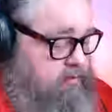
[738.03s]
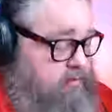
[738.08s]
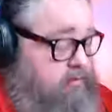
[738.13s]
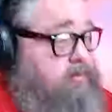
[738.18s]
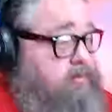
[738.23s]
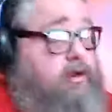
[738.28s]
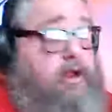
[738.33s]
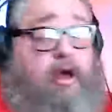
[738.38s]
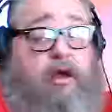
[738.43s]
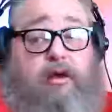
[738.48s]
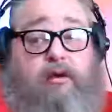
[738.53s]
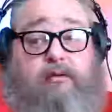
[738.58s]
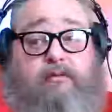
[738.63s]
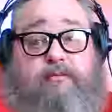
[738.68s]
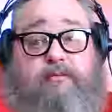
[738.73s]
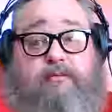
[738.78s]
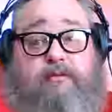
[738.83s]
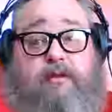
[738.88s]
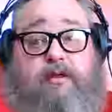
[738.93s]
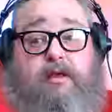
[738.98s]
No.
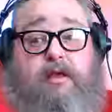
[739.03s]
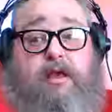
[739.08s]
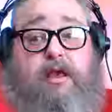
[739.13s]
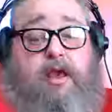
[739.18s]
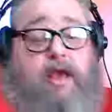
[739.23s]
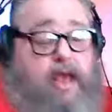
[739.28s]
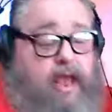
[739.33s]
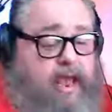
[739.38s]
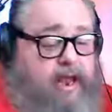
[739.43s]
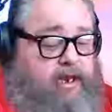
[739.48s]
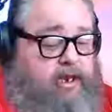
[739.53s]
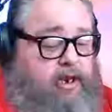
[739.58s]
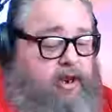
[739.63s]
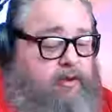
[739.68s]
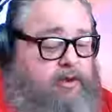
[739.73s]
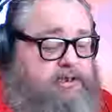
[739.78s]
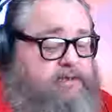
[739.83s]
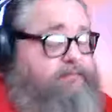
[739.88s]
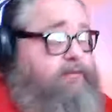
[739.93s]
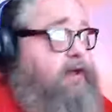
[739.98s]
And
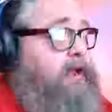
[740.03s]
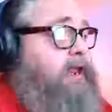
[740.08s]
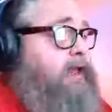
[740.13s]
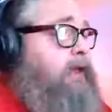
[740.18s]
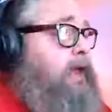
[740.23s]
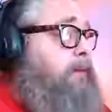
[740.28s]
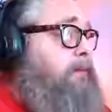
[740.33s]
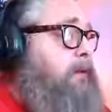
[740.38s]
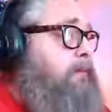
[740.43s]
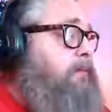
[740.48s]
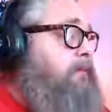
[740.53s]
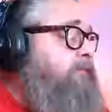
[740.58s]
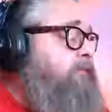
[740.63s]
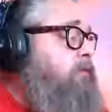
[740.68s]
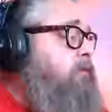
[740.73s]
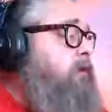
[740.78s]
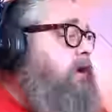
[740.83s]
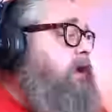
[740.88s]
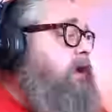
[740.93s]
it's funny. I mean, before he